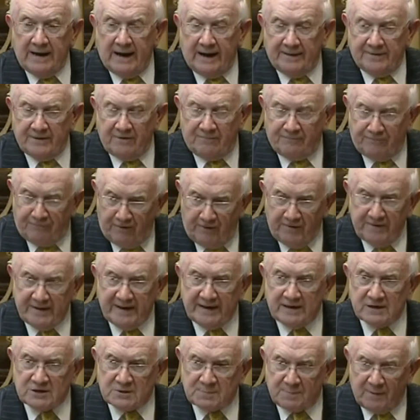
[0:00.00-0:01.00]
and the
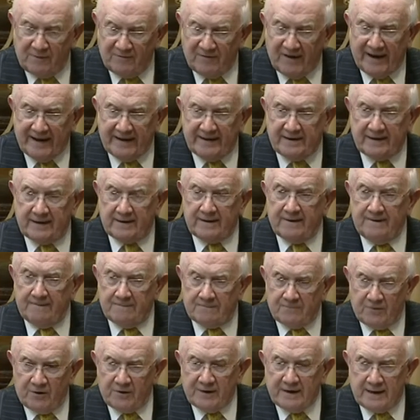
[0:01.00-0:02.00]
funding is provided
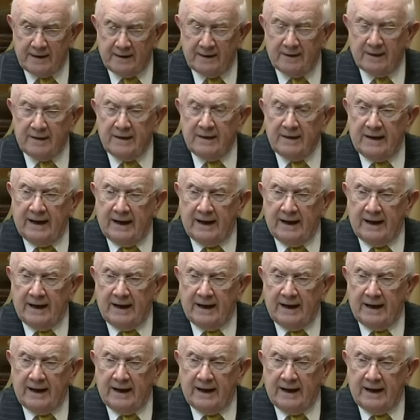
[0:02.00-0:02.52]
for the